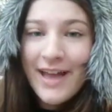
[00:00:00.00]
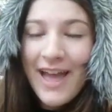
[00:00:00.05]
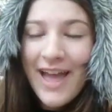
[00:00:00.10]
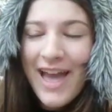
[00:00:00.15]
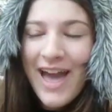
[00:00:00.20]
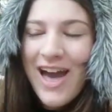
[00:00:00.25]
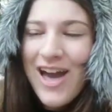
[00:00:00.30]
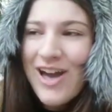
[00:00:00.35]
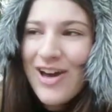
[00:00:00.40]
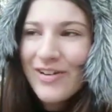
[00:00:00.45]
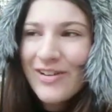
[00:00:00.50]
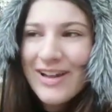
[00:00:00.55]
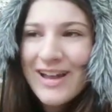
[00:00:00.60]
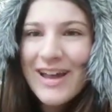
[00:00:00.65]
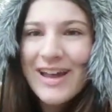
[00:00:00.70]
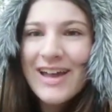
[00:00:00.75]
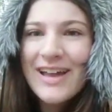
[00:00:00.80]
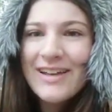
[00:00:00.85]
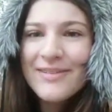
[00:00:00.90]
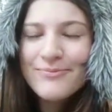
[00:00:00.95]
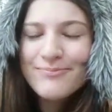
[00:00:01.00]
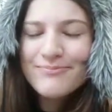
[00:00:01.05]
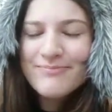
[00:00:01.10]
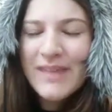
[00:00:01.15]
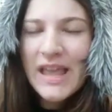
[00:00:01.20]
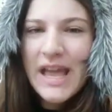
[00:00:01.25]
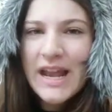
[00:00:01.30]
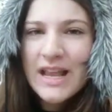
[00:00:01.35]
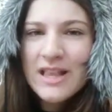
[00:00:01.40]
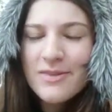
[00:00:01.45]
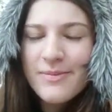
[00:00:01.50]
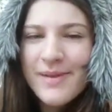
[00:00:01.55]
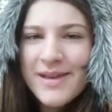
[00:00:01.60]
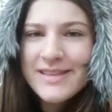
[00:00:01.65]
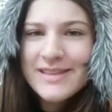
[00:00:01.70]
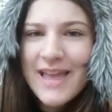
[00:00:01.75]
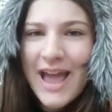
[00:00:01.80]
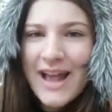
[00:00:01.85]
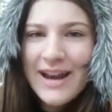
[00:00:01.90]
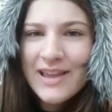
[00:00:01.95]
Oh, and it's my
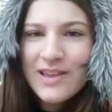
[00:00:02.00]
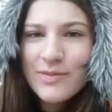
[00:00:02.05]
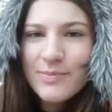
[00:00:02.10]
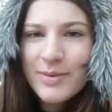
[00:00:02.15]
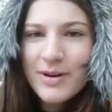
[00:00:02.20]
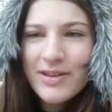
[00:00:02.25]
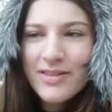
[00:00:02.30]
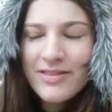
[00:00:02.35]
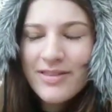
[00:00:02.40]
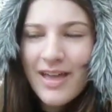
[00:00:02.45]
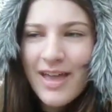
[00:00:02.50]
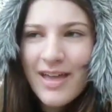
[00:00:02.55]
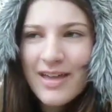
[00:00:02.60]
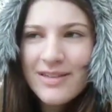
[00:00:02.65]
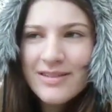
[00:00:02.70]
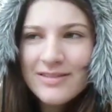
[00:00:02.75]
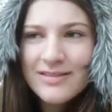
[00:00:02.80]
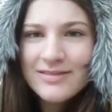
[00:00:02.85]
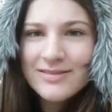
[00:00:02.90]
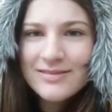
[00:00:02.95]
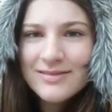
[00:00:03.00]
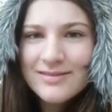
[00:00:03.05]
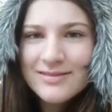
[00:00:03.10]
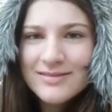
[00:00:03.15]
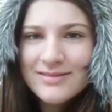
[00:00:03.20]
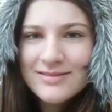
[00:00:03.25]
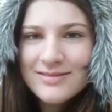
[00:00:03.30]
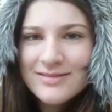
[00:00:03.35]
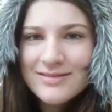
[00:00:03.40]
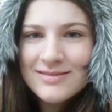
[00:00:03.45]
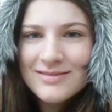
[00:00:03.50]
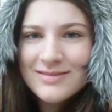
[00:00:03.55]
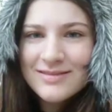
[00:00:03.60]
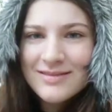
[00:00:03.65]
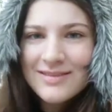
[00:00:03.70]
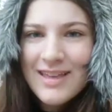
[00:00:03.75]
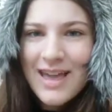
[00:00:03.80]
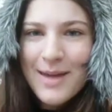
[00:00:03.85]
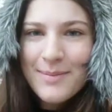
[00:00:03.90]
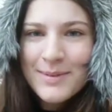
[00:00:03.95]
daddy's birthday.
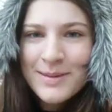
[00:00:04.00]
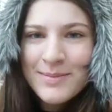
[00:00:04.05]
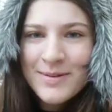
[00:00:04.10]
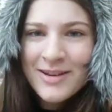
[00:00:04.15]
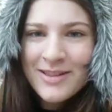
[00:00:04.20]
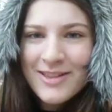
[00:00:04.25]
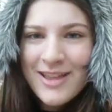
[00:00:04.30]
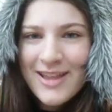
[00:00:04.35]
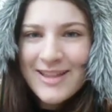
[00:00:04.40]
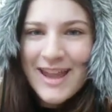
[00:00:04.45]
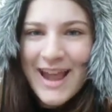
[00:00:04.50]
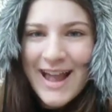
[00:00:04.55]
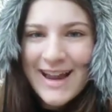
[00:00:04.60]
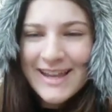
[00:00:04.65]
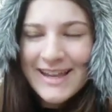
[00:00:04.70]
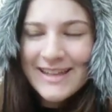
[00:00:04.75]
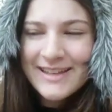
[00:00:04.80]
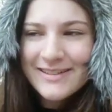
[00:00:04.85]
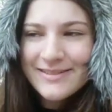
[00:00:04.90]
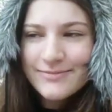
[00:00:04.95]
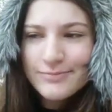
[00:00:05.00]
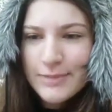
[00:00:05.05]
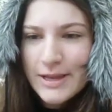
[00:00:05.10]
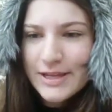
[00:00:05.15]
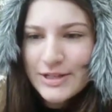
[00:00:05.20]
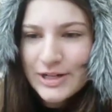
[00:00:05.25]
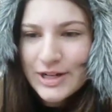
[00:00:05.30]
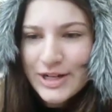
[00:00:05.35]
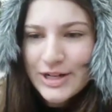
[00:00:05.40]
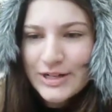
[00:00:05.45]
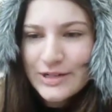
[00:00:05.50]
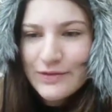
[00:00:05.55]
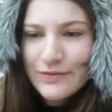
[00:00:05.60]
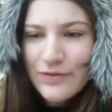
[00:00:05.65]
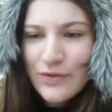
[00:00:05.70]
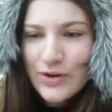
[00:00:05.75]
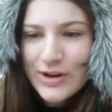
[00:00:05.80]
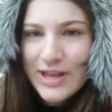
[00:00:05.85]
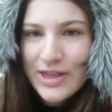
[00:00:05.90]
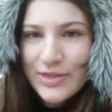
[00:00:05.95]
Happy birthday, Daddy. He turned
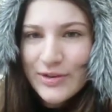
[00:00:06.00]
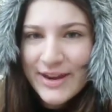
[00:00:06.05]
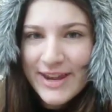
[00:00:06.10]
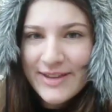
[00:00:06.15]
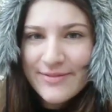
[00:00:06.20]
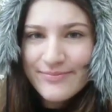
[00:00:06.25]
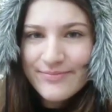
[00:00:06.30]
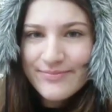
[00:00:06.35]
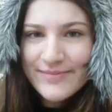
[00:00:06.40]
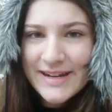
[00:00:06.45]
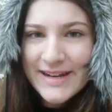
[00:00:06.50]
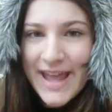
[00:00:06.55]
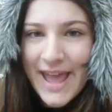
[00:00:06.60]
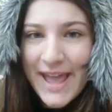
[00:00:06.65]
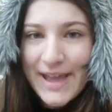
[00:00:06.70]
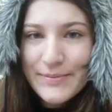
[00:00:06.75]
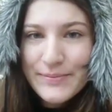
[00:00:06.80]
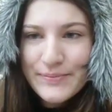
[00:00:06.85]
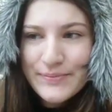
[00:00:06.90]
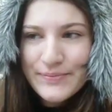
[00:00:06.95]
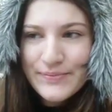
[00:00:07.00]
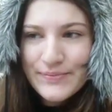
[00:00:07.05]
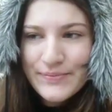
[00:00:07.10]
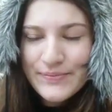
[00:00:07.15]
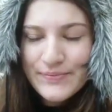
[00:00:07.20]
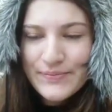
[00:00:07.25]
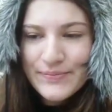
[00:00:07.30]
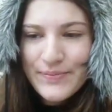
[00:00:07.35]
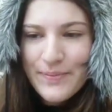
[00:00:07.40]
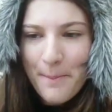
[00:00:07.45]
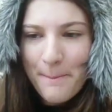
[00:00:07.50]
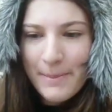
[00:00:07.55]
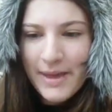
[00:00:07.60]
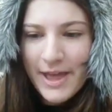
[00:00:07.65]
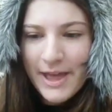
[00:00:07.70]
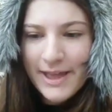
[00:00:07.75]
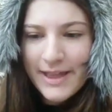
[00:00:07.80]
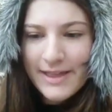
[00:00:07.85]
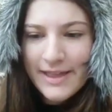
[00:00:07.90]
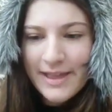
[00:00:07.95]
43 today.
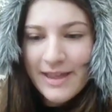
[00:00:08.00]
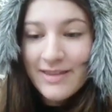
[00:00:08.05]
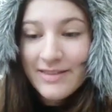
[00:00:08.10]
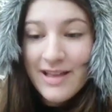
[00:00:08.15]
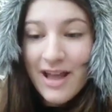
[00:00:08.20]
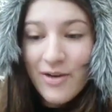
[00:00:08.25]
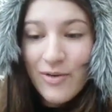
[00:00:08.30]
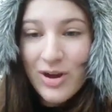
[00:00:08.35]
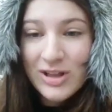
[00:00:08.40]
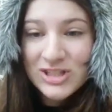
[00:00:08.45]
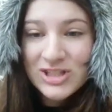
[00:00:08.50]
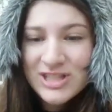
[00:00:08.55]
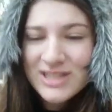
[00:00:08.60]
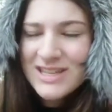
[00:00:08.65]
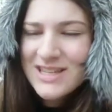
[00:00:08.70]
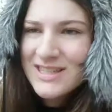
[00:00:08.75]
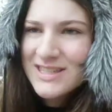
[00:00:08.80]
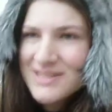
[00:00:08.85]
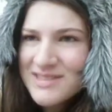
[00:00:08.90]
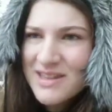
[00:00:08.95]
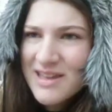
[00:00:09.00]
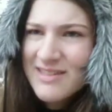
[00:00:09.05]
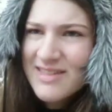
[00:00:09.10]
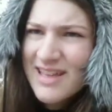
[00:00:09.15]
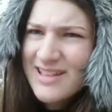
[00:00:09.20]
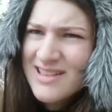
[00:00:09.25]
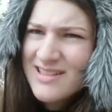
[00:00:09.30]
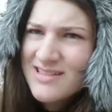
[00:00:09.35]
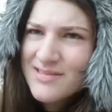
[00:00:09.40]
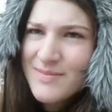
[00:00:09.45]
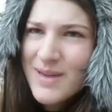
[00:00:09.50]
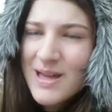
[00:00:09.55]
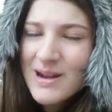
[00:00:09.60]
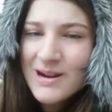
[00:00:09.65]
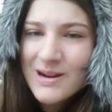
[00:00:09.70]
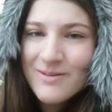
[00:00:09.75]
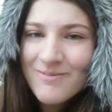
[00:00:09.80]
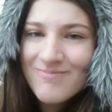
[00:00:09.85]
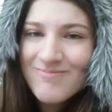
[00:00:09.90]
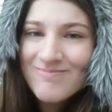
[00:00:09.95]
But he's not watching this, so that doesn't matter.
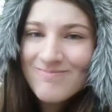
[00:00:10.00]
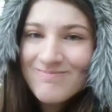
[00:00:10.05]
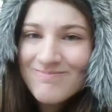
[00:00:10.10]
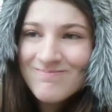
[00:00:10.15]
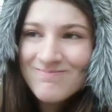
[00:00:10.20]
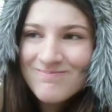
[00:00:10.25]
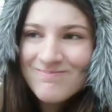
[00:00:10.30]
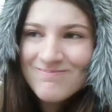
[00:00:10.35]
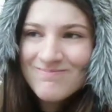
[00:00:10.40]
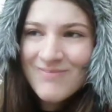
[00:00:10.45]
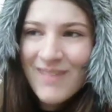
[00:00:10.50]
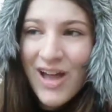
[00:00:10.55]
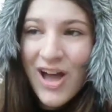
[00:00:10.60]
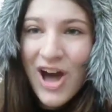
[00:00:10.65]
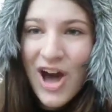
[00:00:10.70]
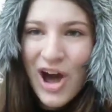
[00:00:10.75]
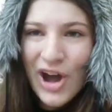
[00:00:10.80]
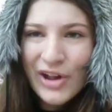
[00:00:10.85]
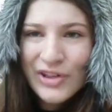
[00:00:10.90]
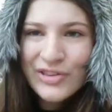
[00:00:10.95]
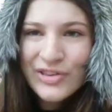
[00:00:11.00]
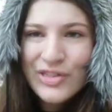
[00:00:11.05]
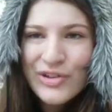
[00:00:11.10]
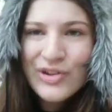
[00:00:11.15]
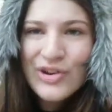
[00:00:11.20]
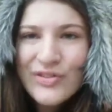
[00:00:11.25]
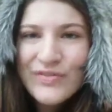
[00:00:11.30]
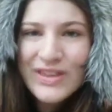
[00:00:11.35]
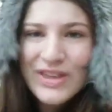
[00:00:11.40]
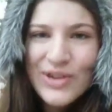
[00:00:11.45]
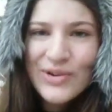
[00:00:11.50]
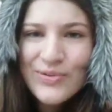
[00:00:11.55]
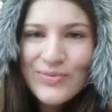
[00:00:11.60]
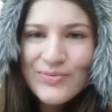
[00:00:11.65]
On to the review.